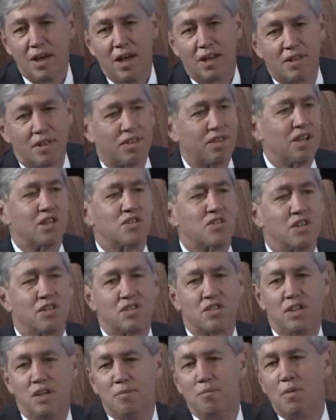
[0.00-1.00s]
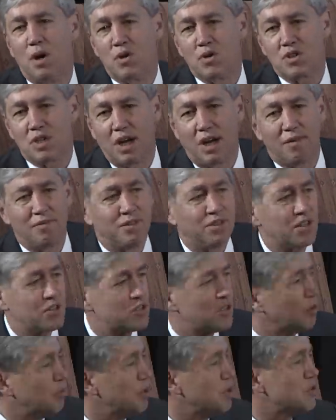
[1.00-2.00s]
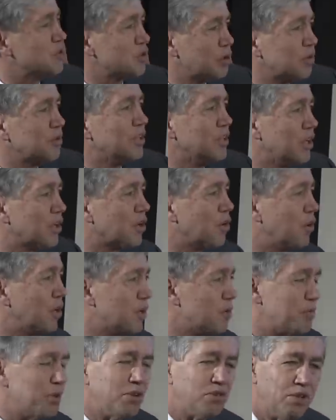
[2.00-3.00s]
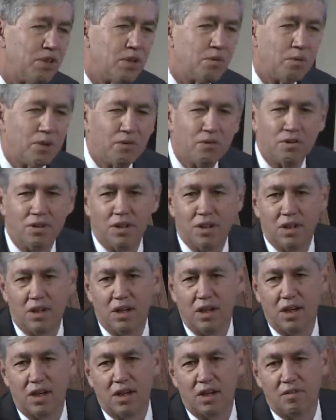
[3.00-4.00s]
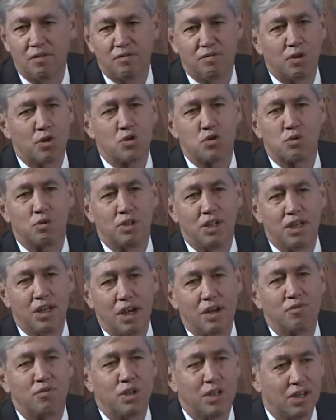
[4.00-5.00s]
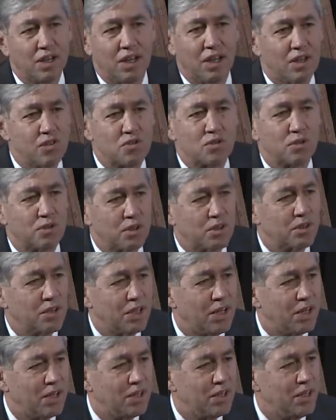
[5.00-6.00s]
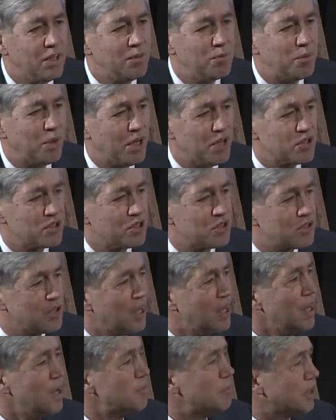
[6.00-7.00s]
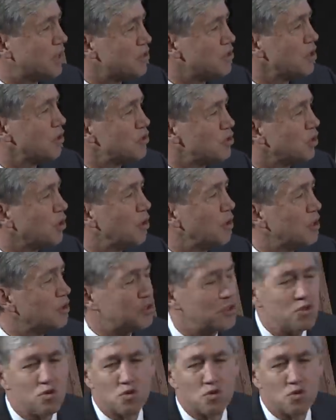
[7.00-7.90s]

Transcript: The things that seem most obvious are we certainly are going to be sequencing uh, virtually every cancer uh, in patients because those are going to